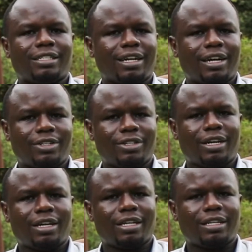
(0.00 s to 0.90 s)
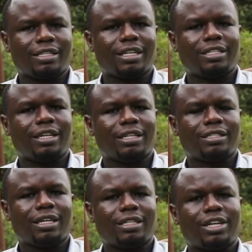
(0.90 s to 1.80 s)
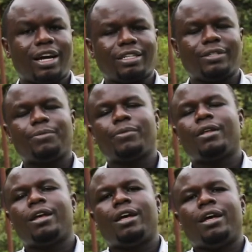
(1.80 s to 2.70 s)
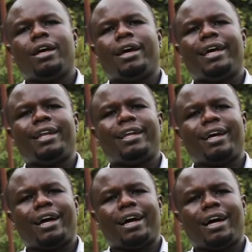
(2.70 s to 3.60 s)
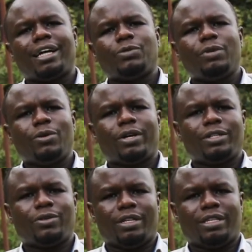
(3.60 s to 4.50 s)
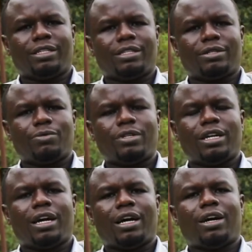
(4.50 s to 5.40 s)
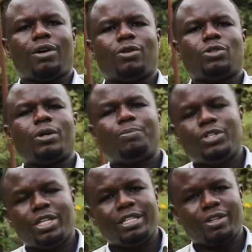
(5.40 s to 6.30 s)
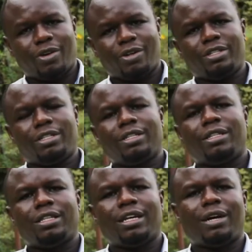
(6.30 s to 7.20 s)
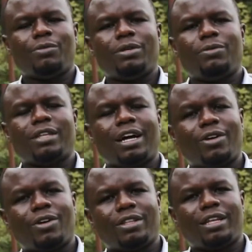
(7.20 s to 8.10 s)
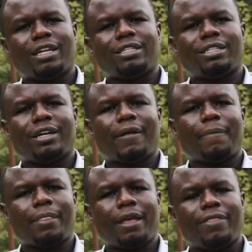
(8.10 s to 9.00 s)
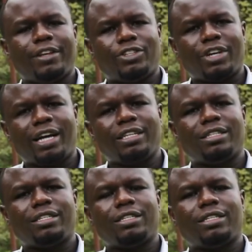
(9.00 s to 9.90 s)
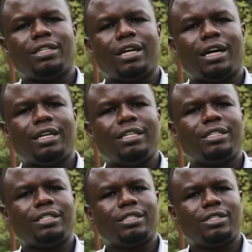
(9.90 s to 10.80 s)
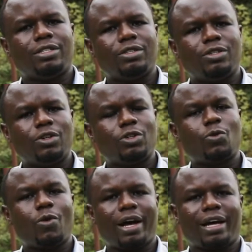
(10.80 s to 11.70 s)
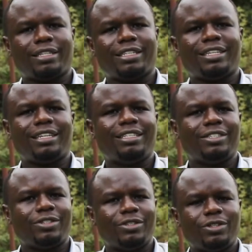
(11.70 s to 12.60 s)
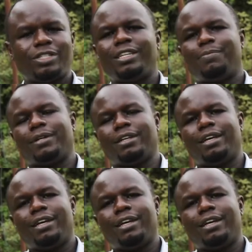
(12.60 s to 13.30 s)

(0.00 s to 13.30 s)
a church. And as we look into this, we are also appreciating God. We thank God that the church is not quiet, the church is not sleeping,